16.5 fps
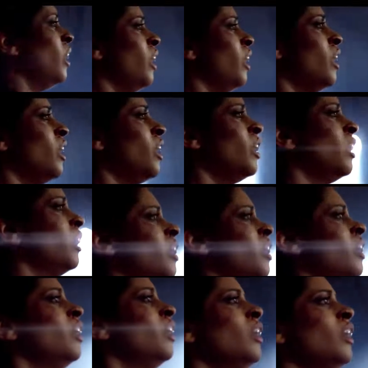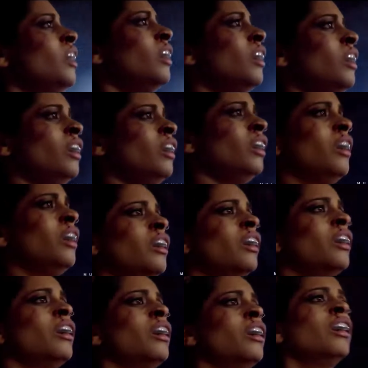that's just about work
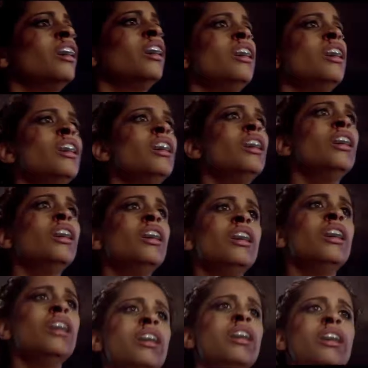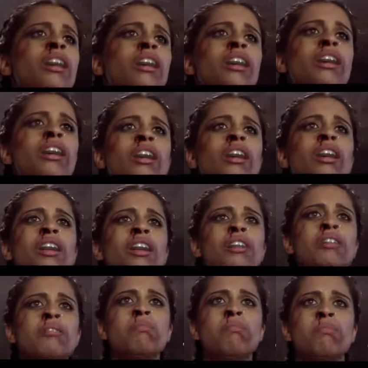ethic, how to work well,
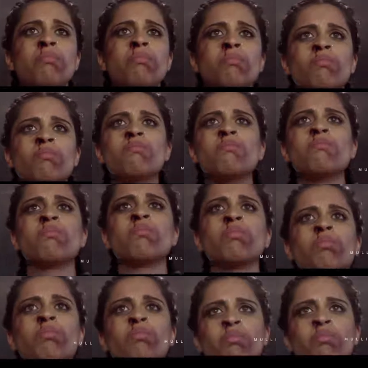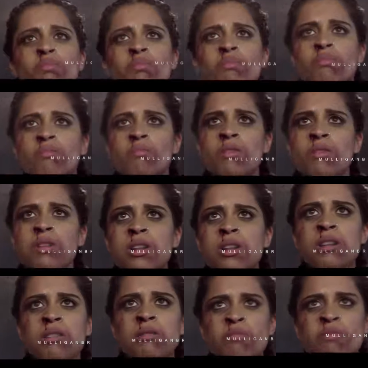what it means, and also how to work differently.
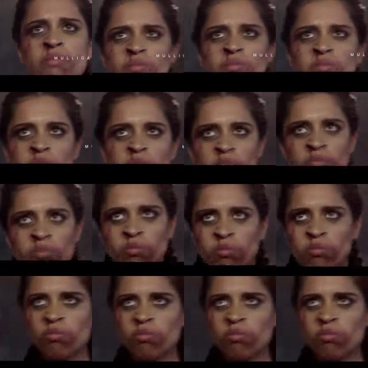Not everyone learns